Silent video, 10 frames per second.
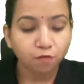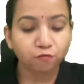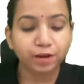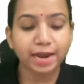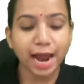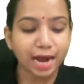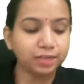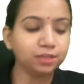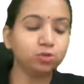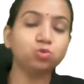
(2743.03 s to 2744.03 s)
when
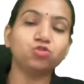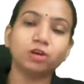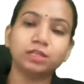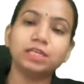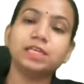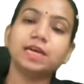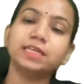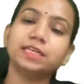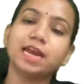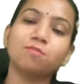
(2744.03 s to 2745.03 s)
added to
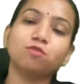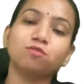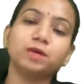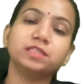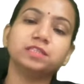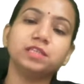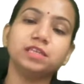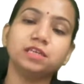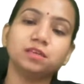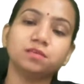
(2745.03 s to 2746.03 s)
39 gram of
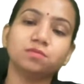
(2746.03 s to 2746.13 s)
benzene,